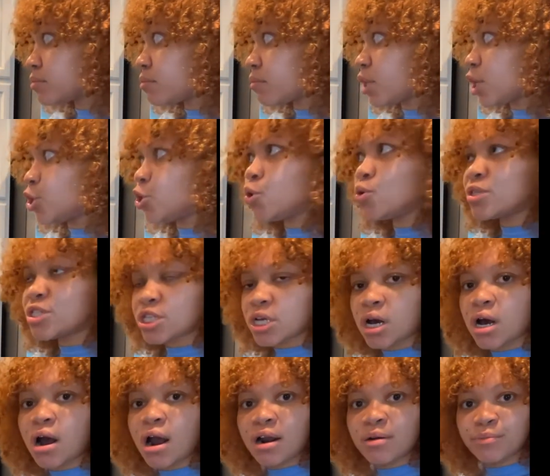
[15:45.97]
you saw
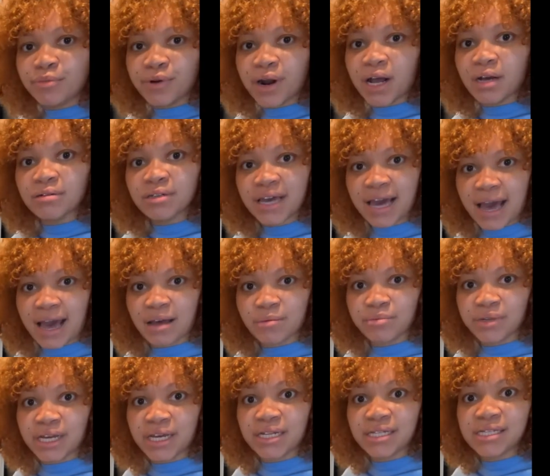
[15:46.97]
our brown
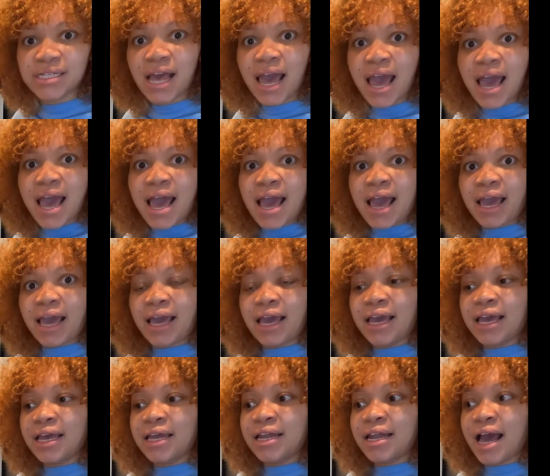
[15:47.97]
cabinets,
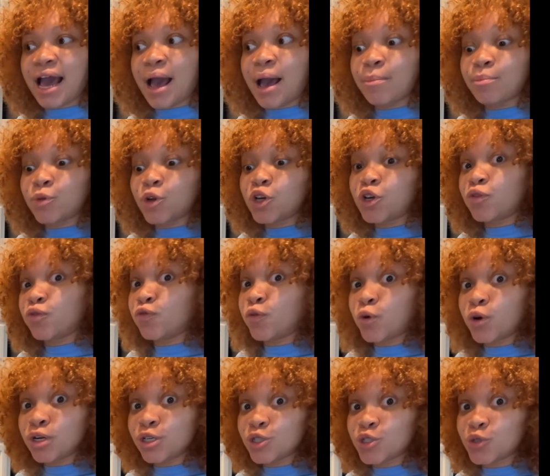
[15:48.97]
and I'm looking
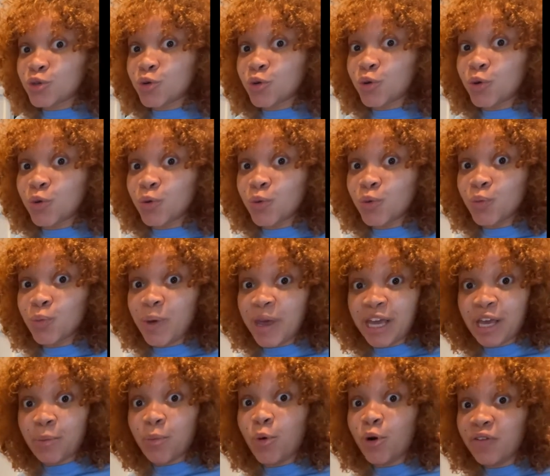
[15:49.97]
forward to
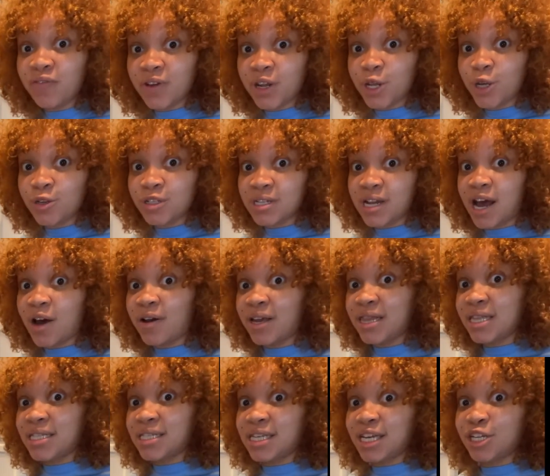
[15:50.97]
making more videos now in
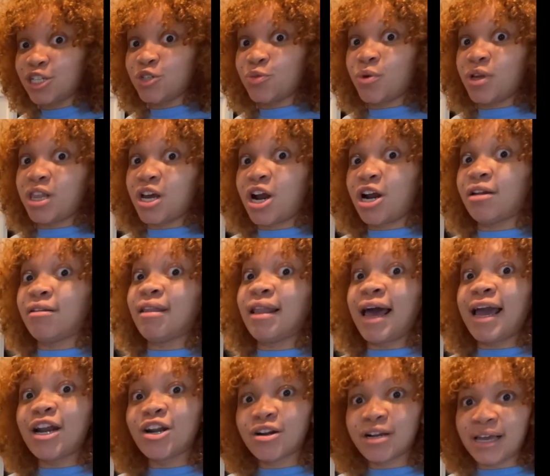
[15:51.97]
this kitchen with our
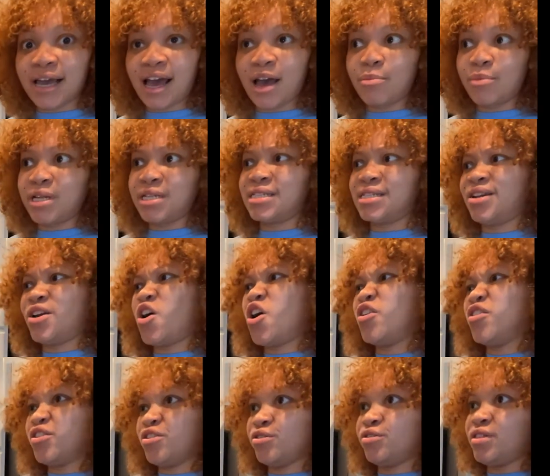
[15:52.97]
lighter cabinets and all
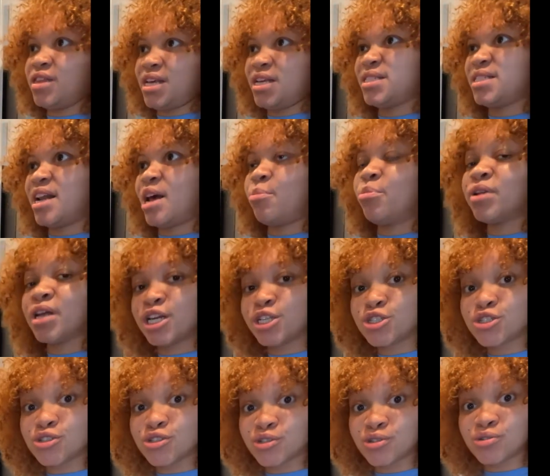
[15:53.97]
the other things that I plan to
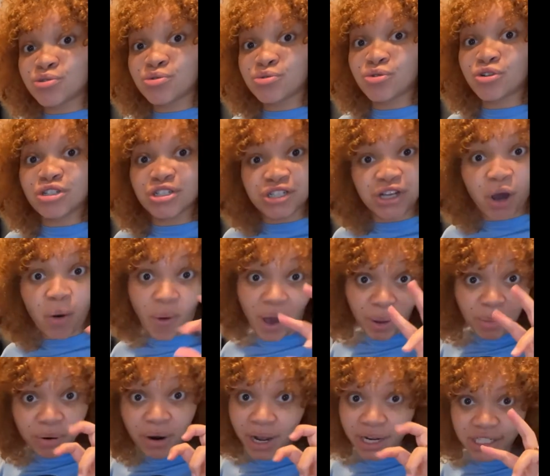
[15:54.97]
do, or
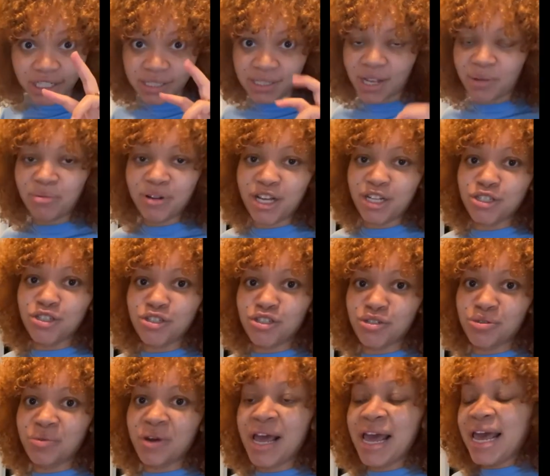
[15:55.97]
DIY projects I plan to
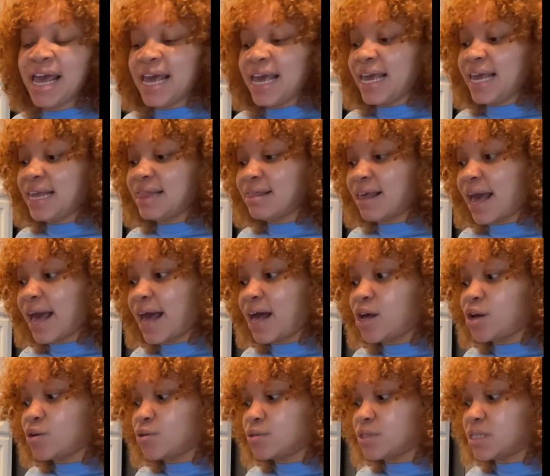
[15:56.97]
do in the
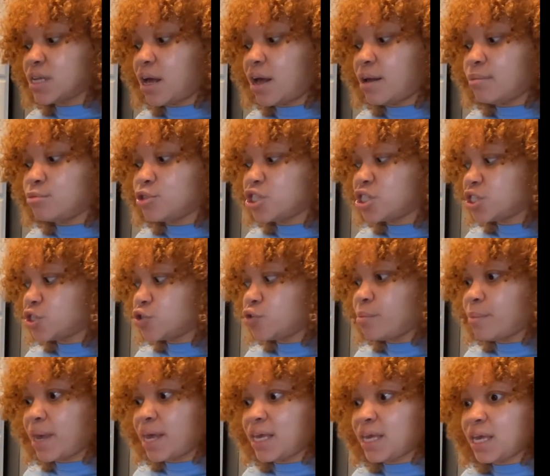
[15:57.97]
house, just to
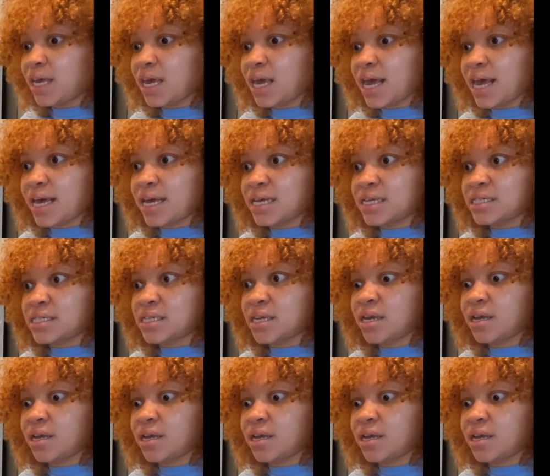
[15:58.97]
make it as